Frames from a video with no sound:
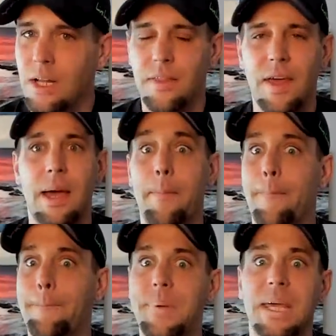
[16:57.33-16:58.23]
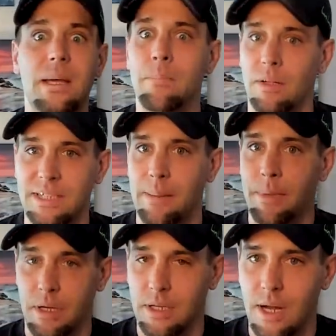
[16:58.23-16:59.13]
that big
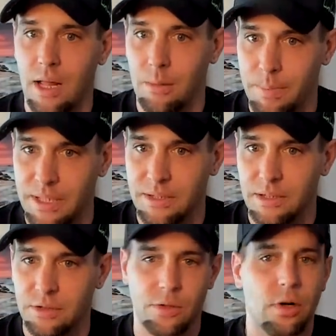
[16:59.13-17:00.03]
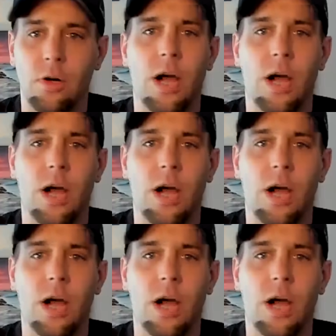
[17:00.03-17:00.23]
multi-million dollar business or